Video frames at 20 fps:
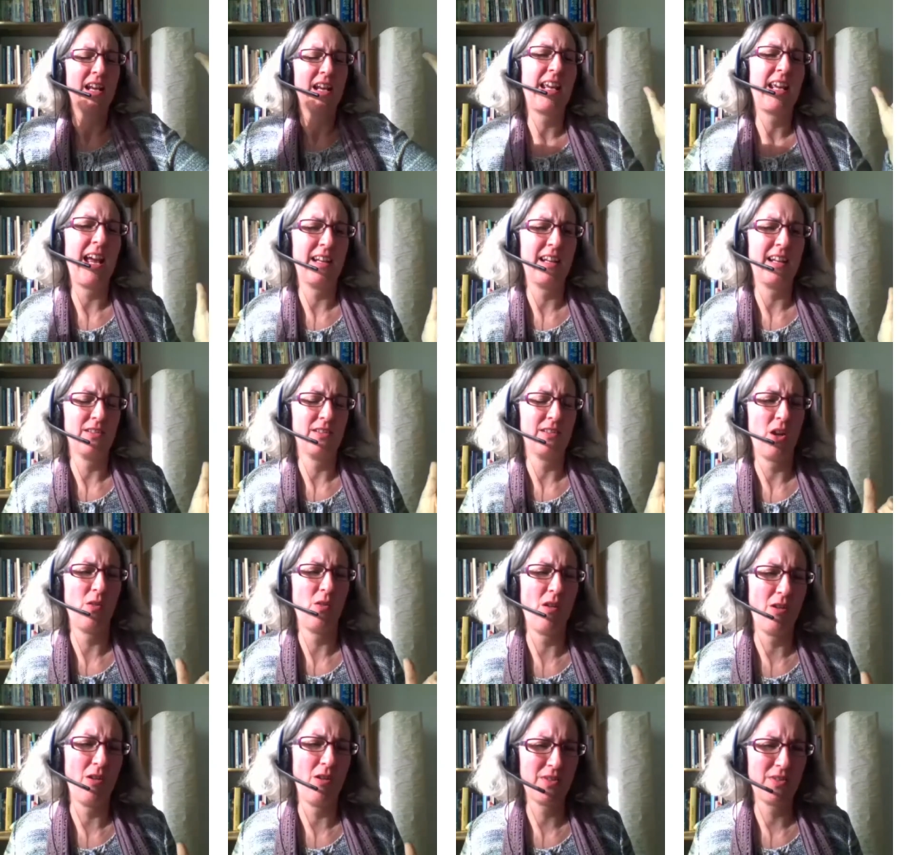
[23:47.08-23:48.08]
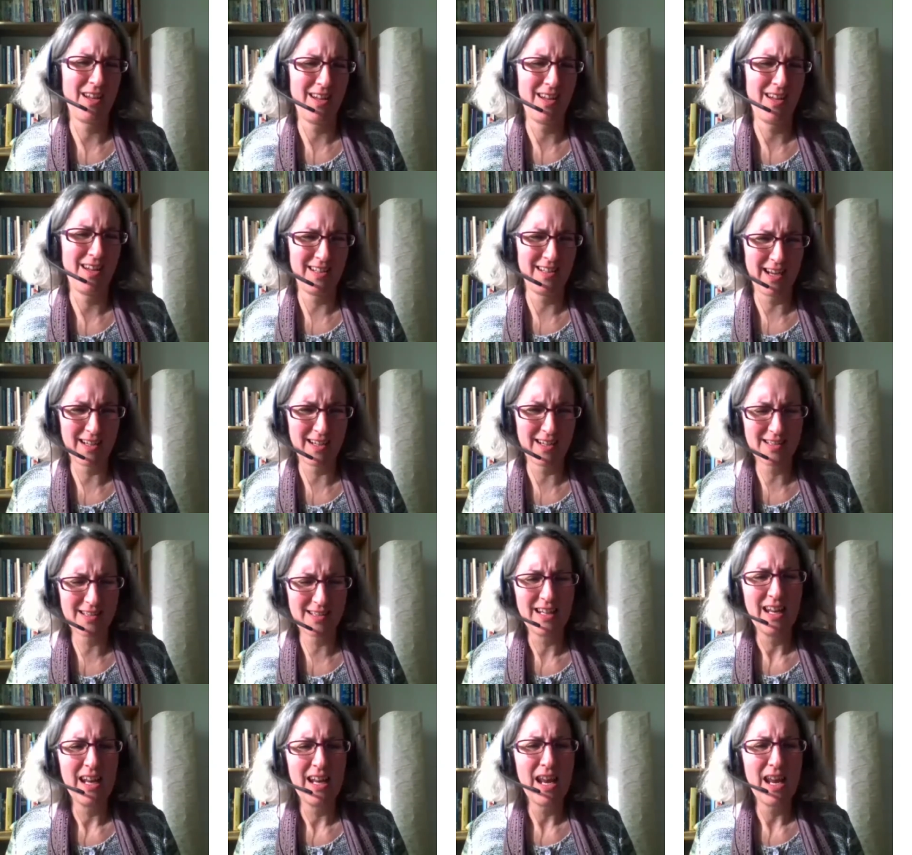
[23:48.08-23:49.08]
can go up to her next
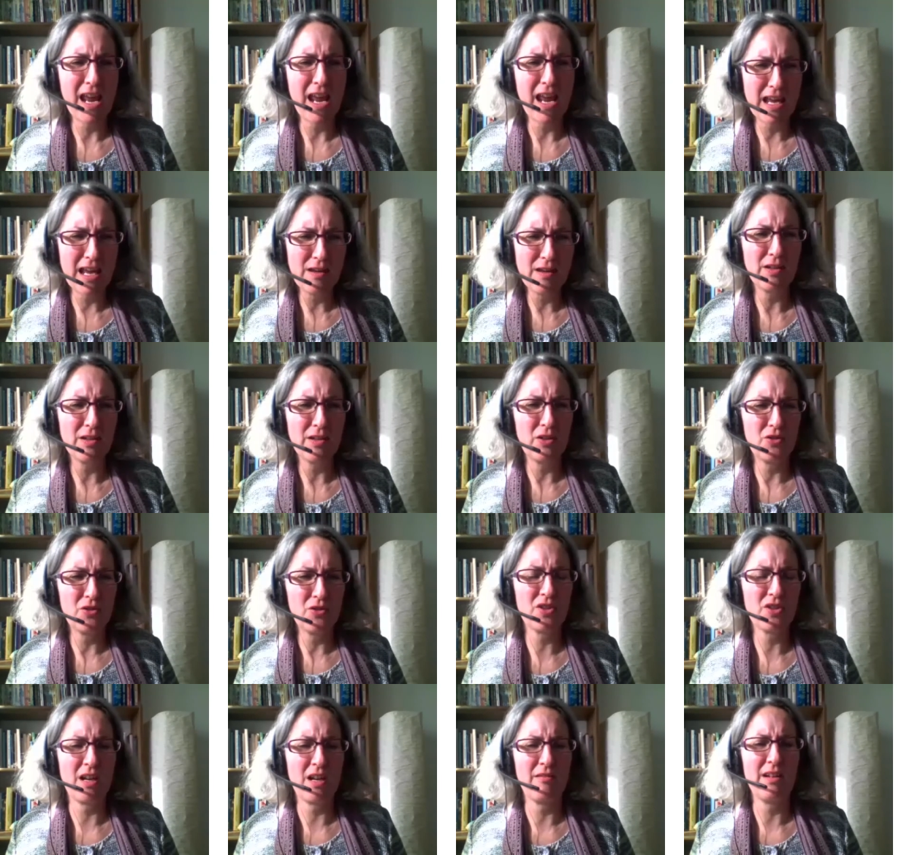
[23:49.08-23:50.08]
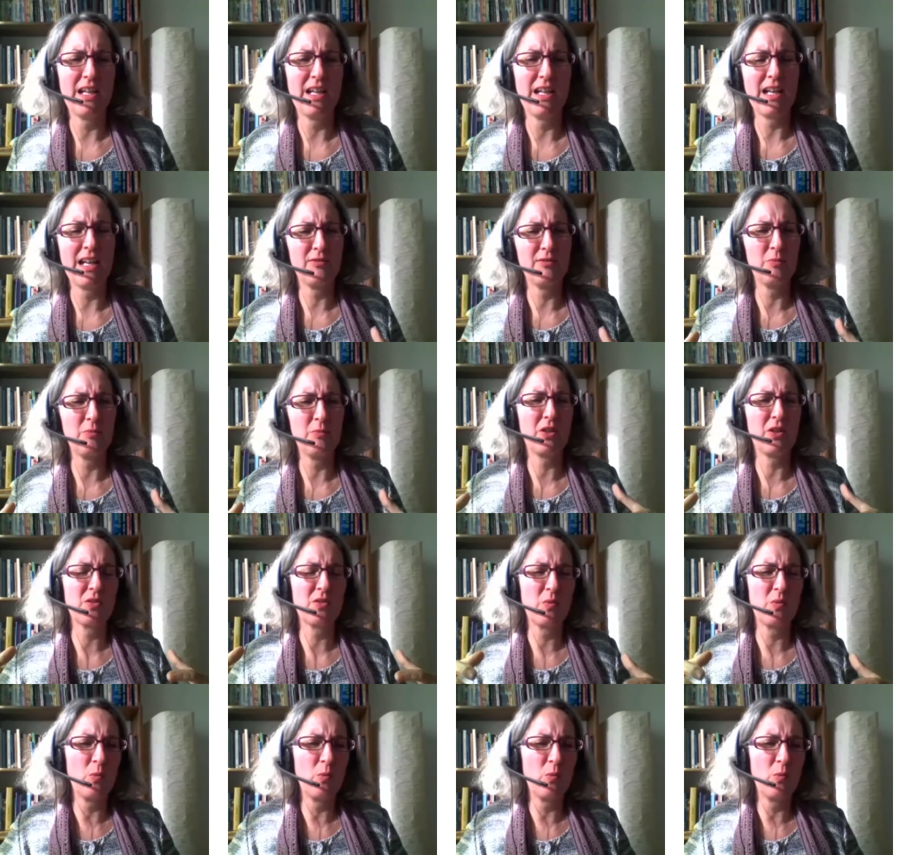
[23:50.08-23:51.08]
evolutionary level, because
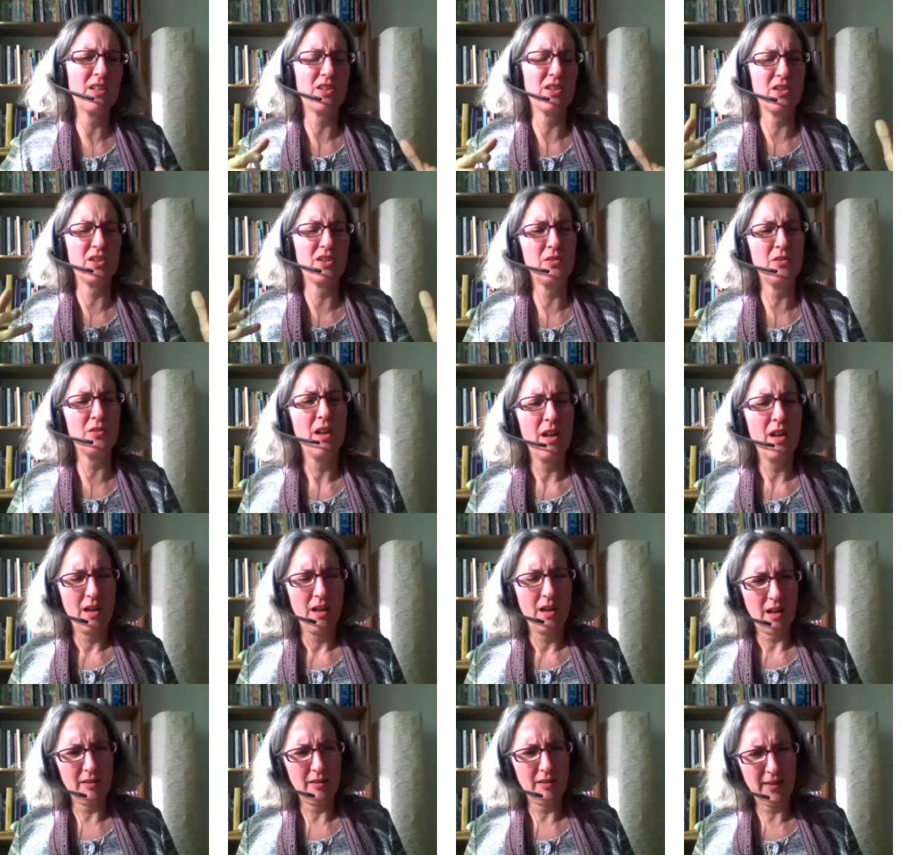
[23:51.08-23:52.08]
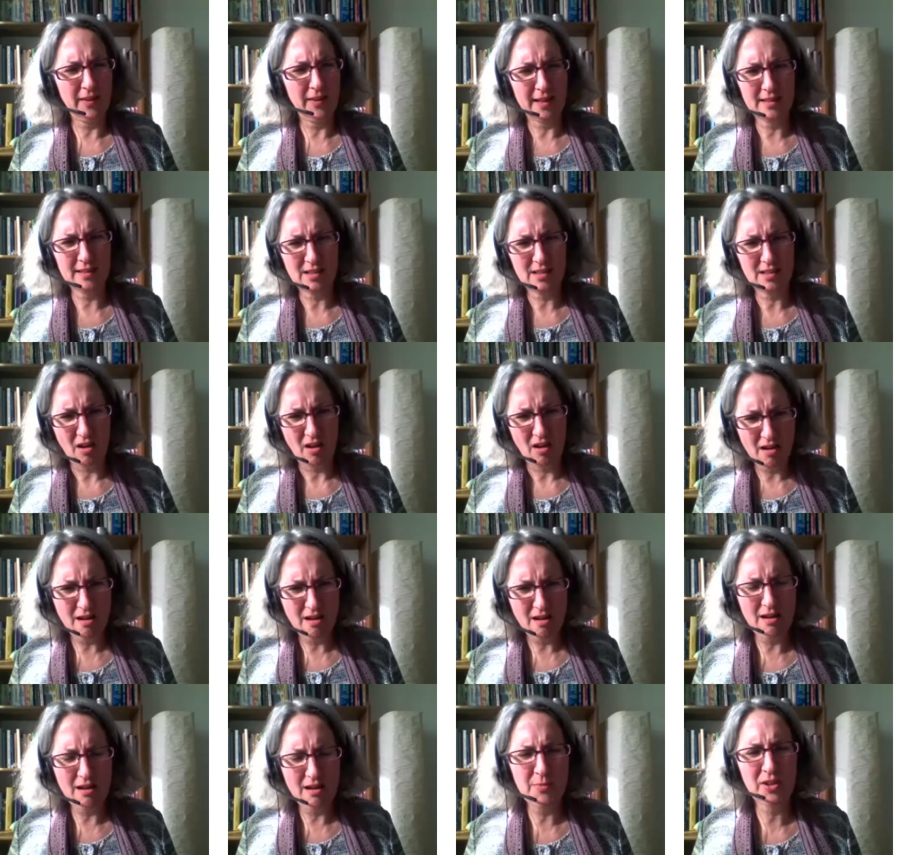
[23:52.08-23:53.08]
what we do affects
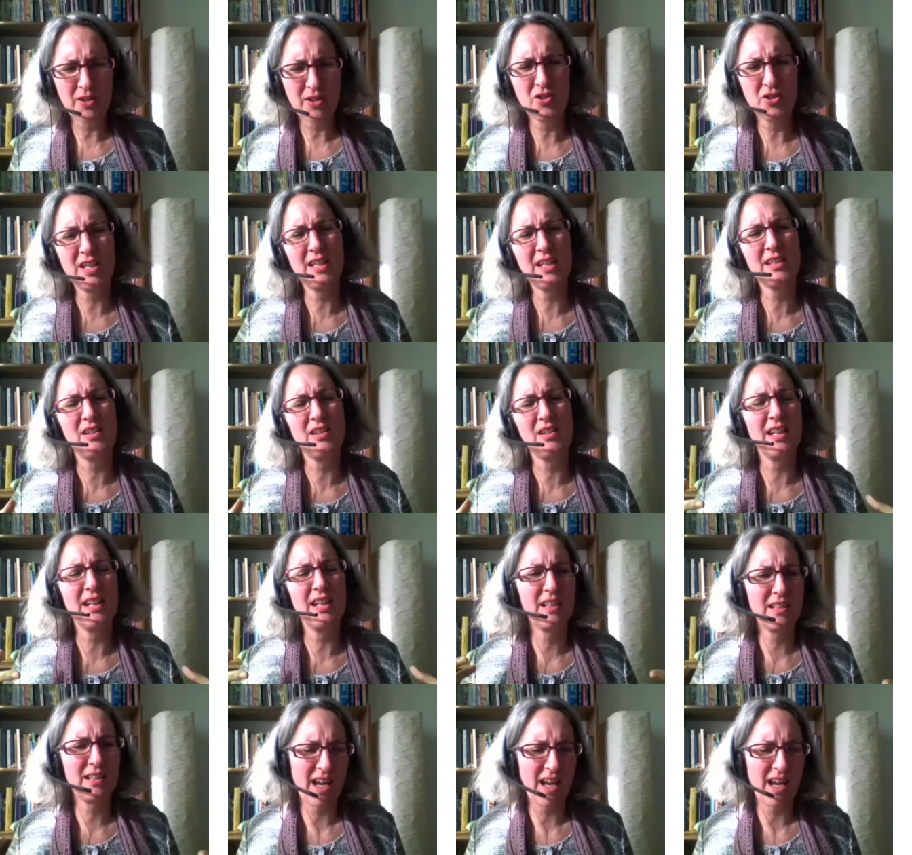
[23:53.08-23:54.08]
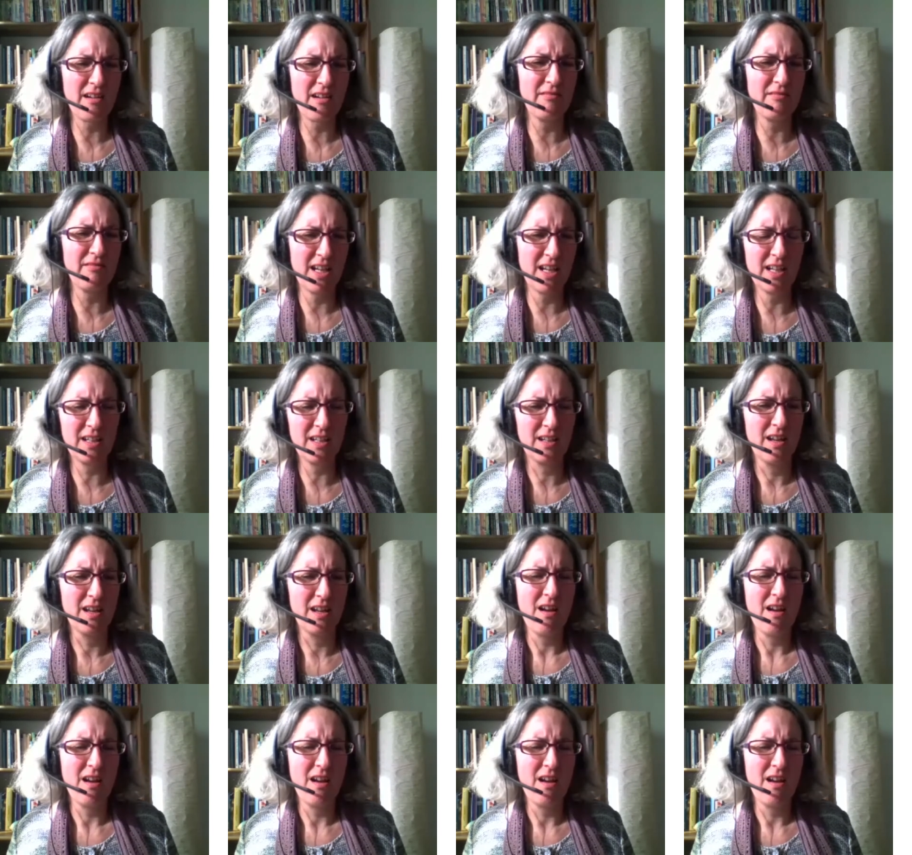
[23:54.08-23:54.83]
her because she's like carrying